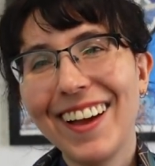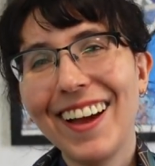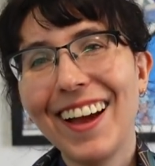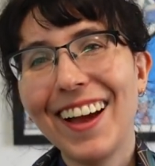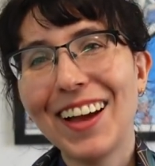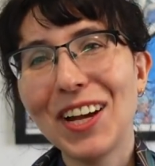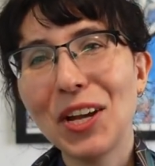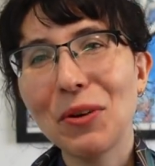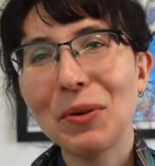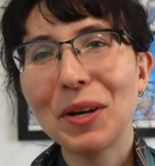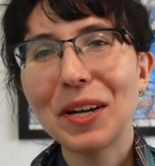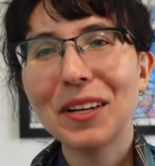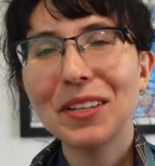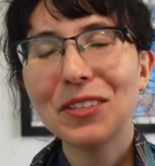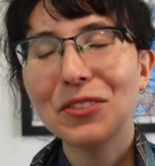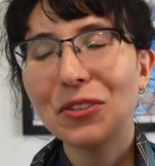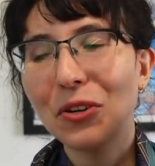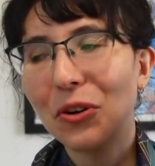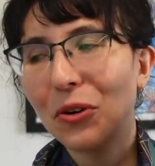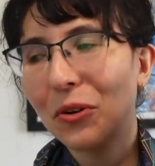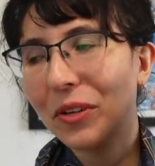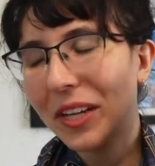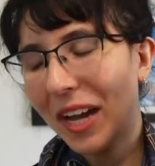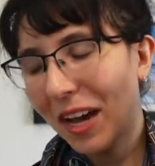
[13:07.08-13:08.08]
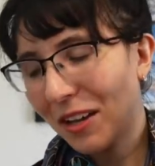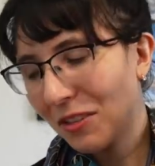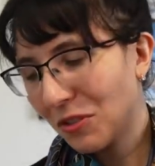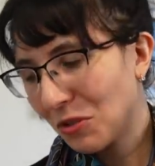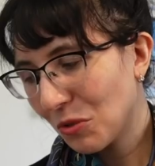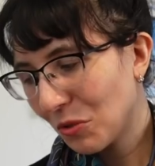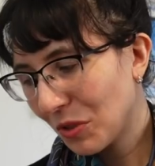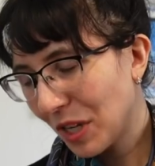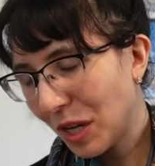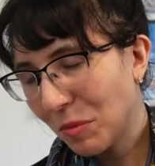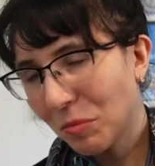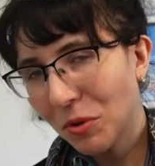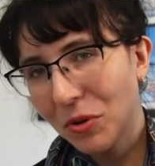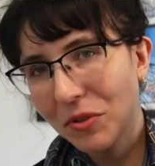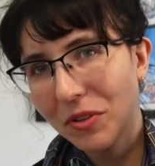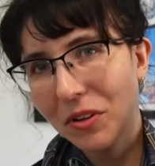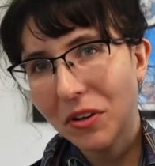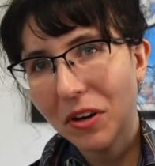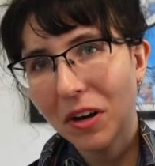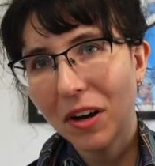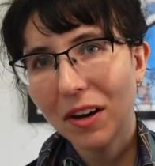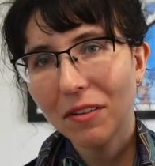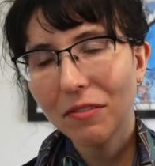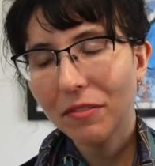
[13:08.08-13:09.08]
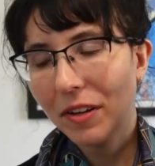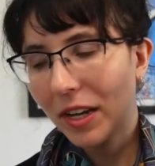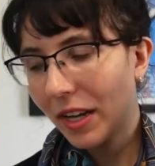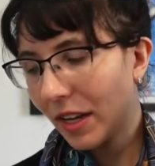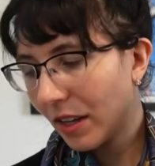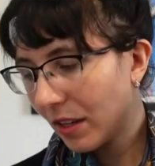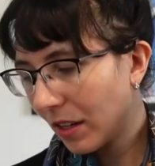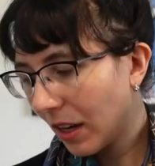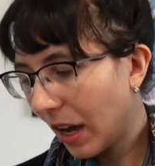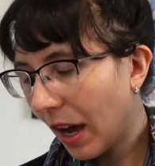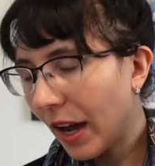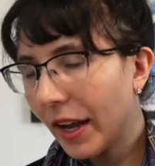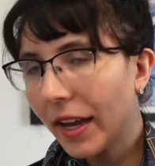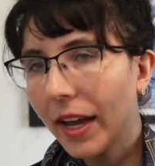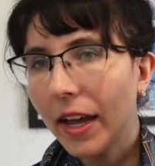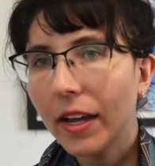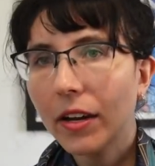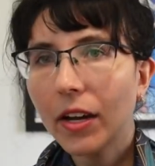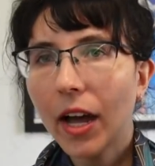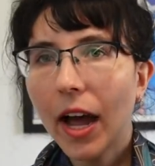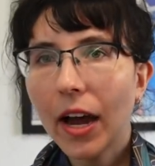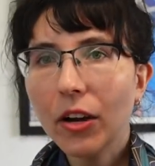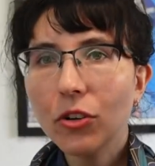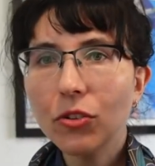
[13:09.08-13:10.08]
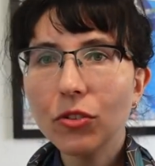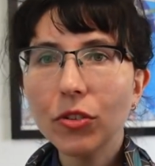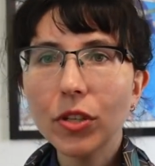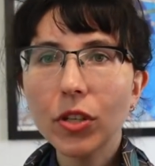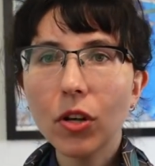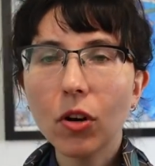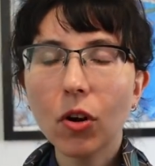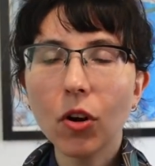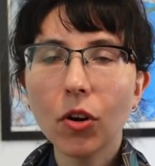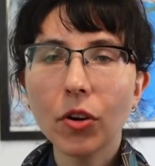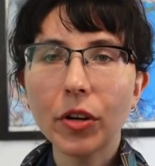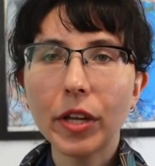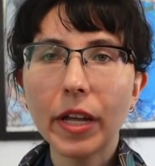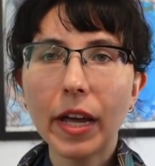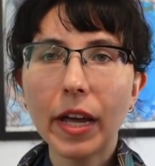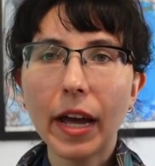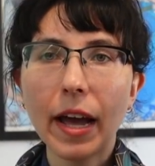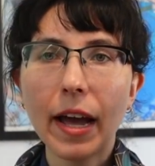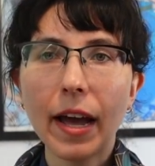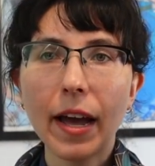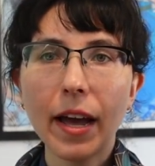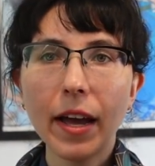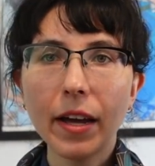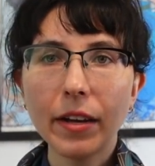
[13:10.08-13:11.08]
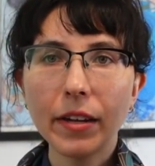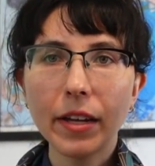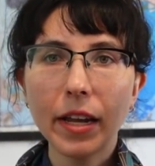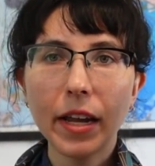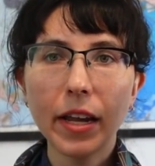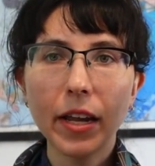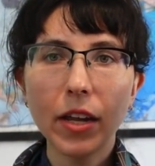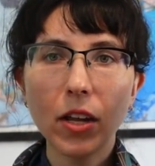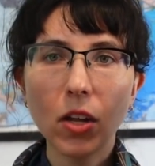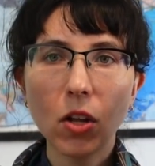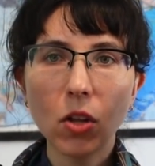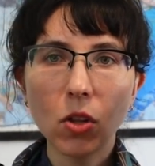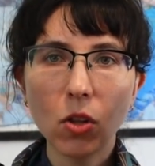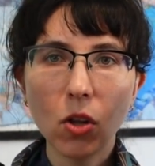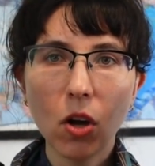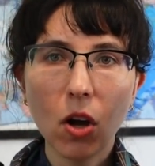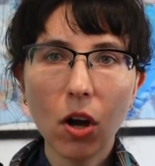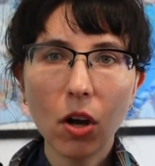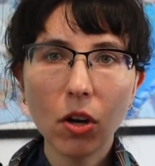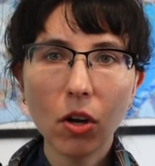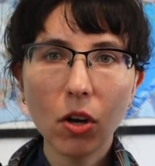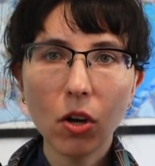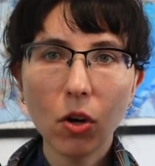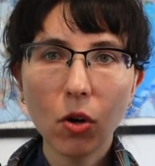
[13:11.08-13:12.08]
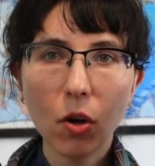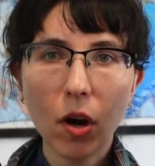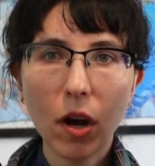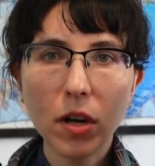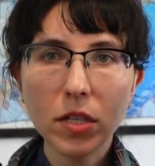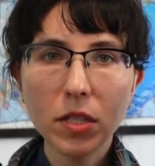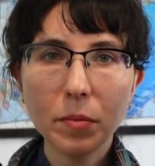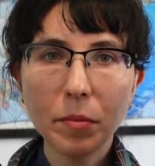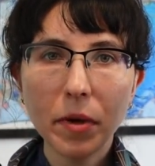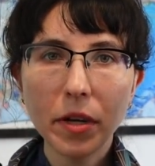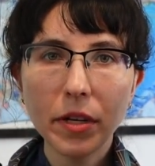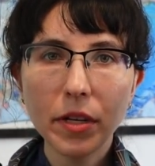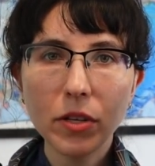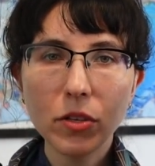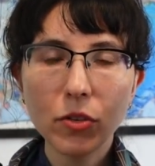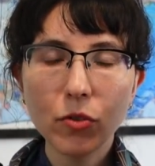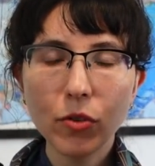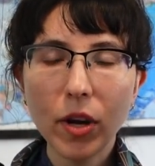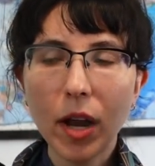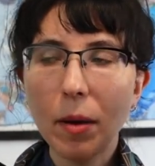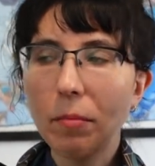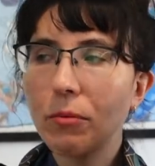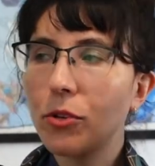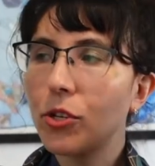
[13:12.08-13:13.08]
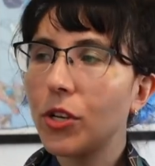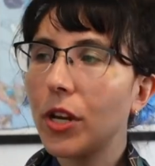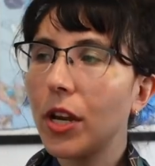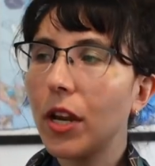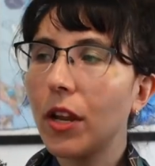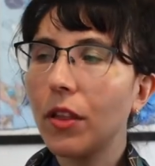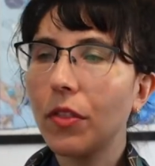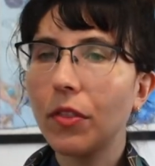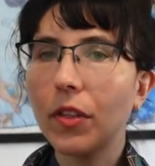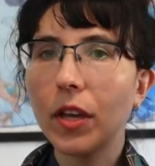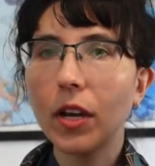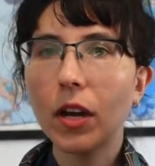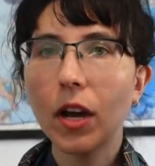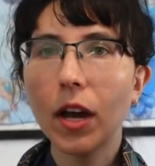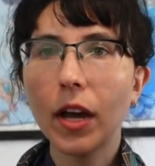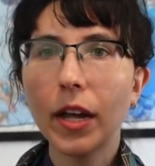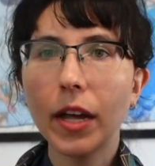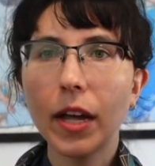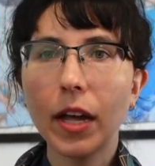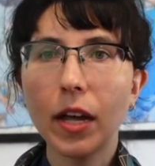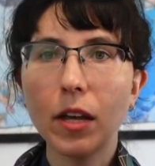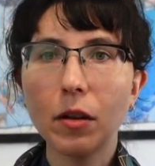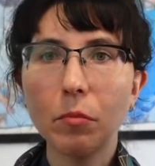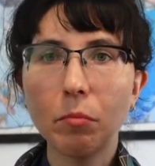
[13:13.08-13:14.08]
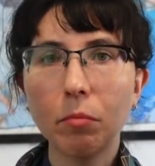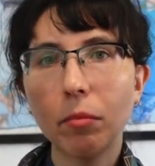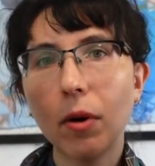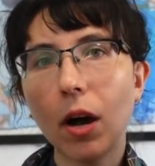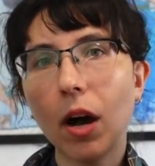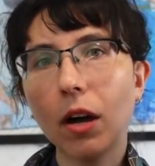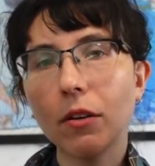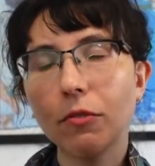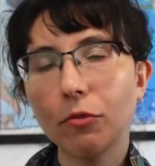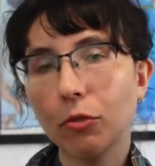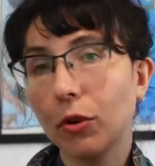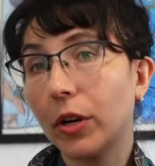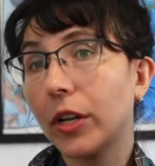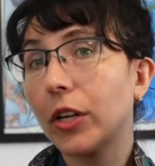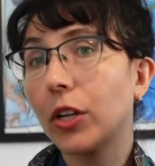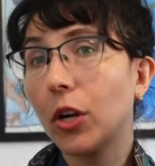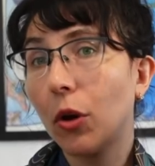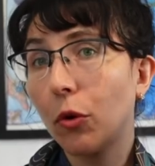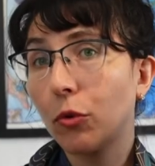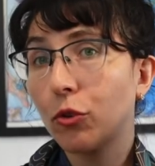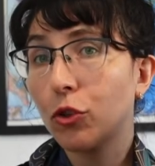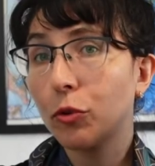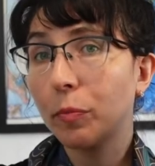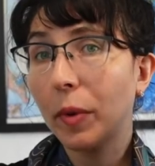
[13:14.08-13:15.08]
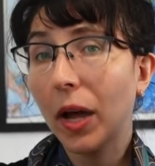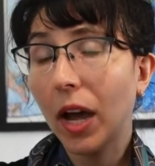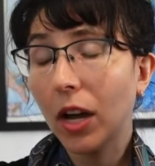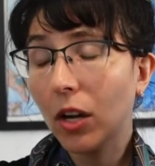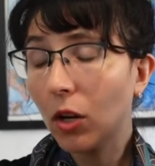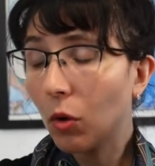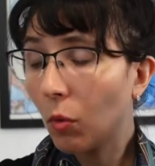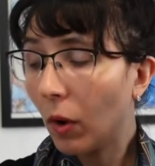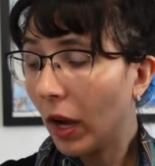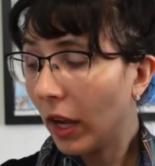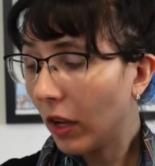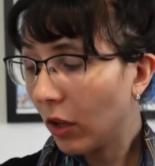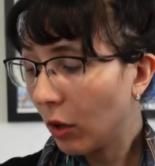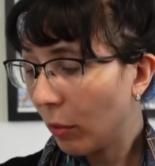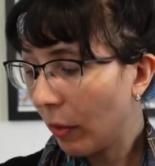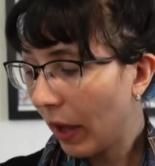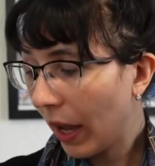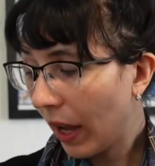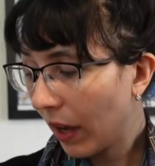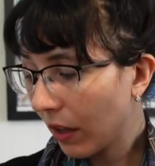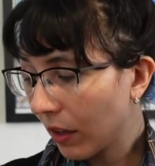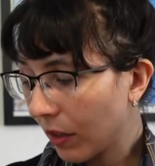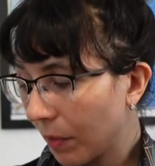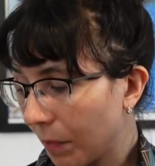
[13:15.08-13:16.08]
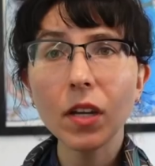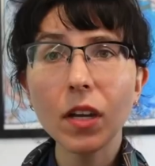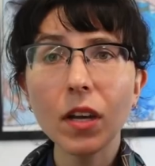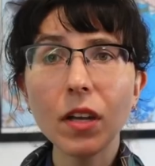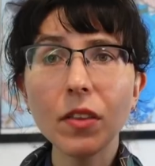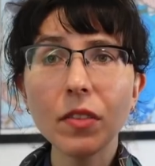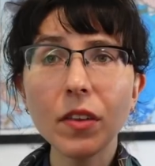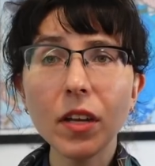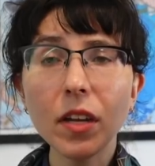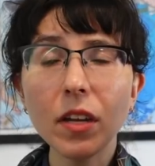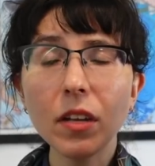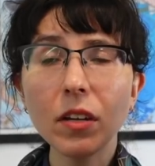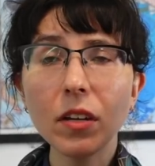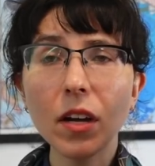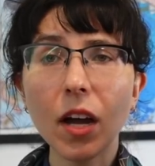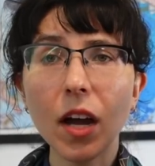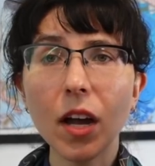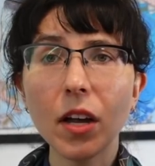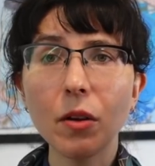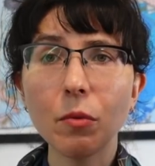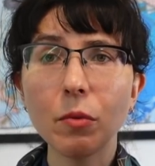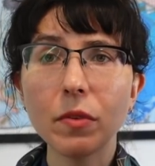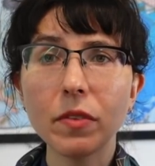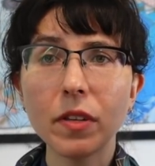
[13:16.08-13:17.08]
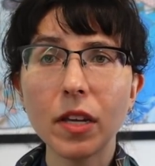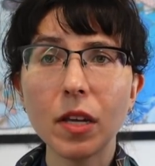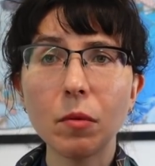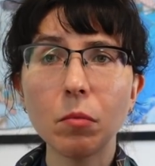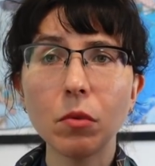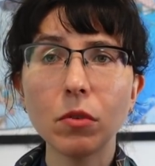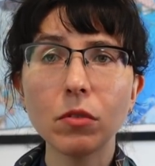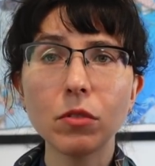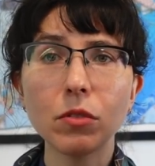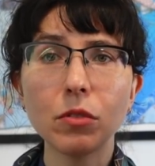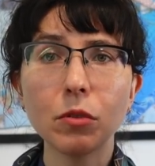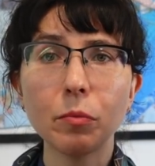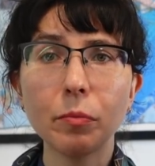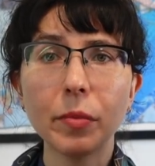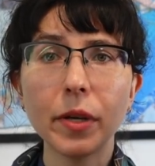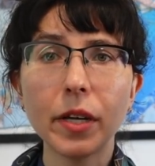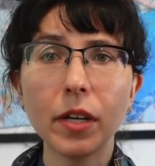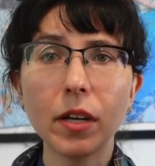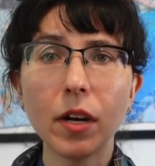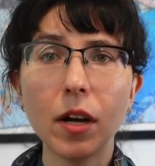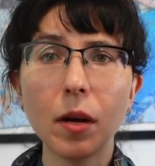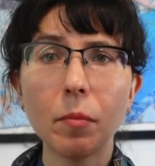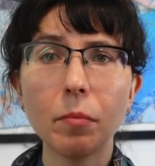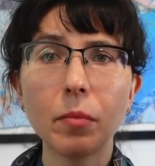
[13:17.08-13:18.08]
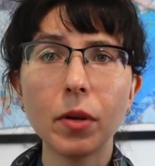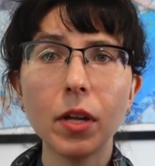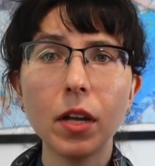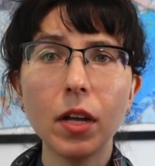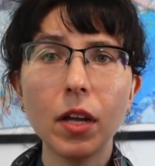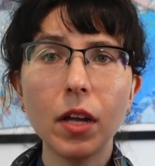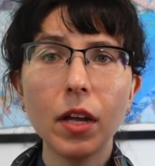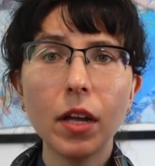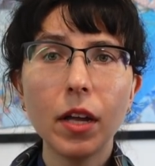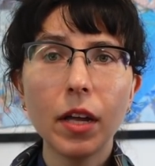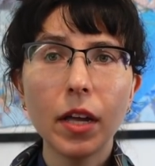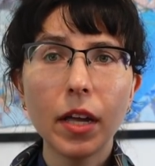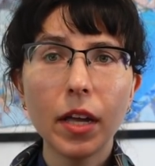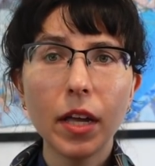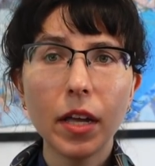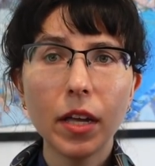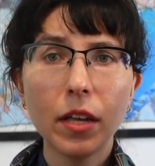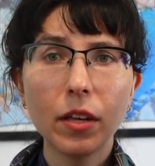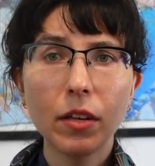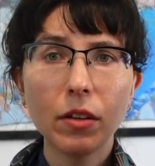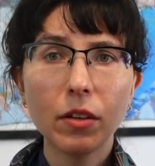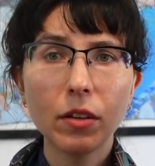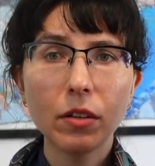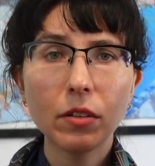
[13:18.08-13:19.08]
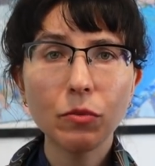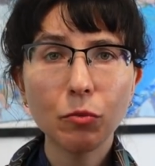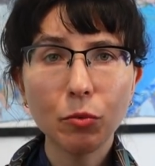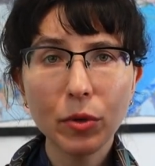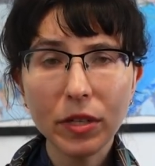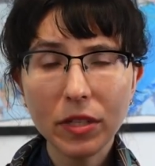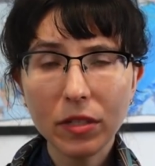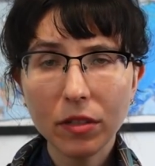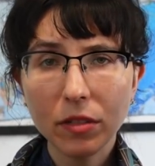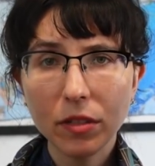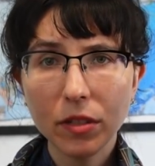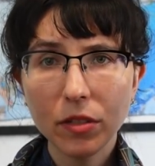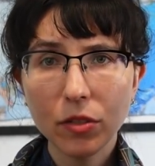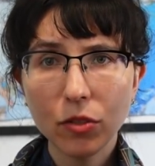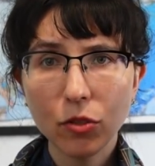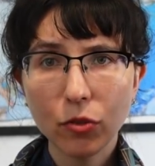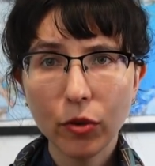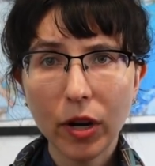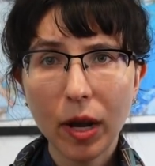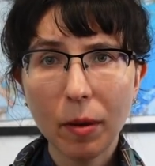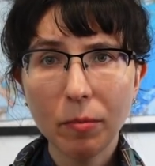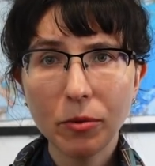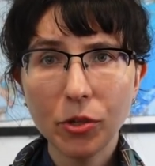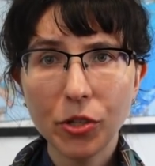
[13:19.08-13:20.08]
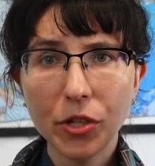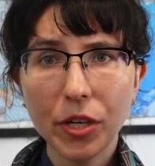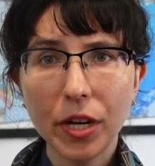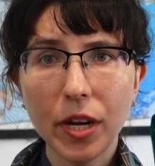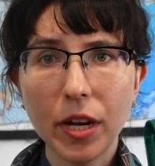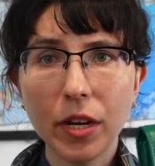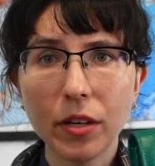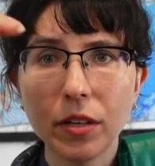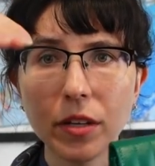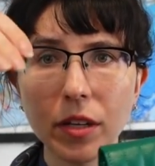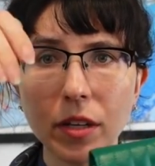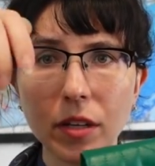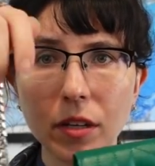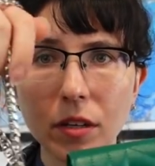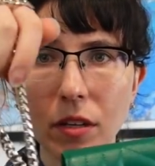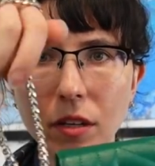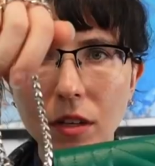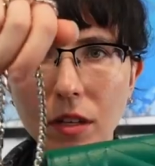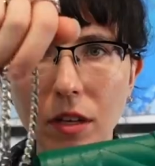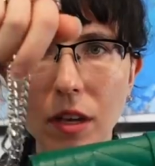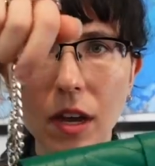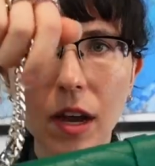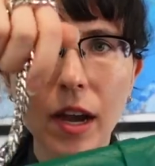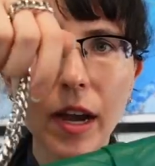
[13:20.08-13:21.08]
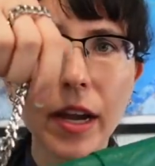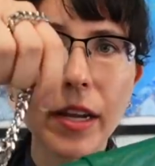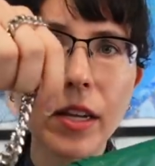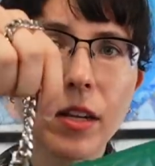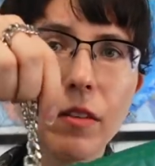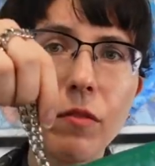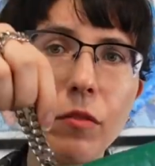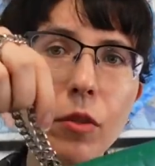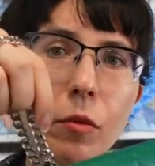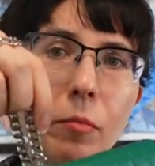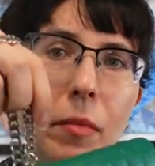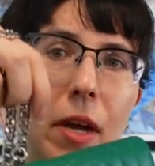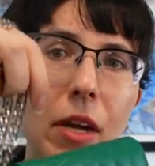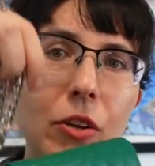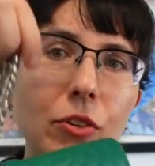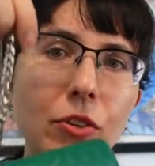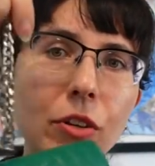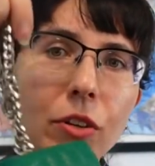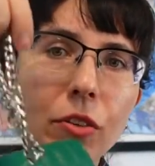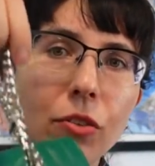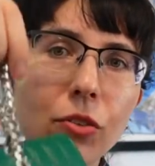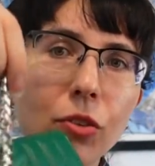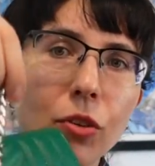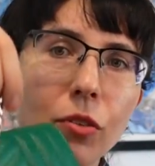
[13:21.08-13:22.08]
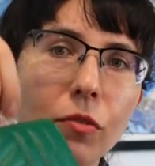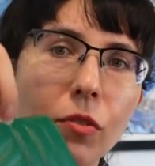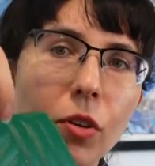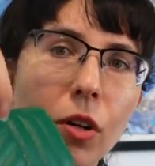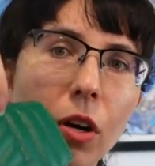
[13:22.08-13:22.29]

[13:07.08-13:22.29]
anyway, so yeah, so 10% off. And I had actually already had a long crossbody strap chain that I had bought for a coach bag a while back. And then I was able to pick up a wristlet strap chain in kind of the matching silver